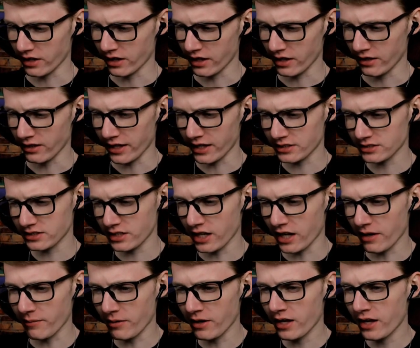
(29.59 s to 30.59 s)
And last
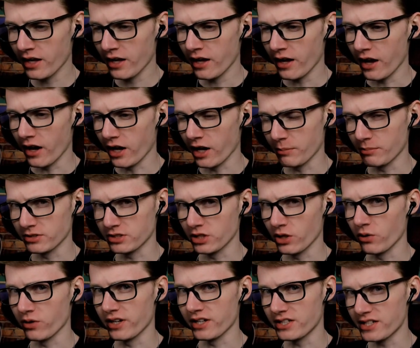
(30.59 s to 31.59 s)
time, on
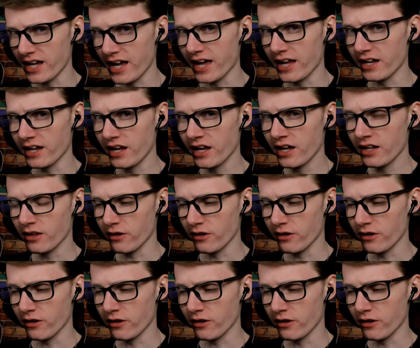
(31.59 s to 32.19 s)
episode 10,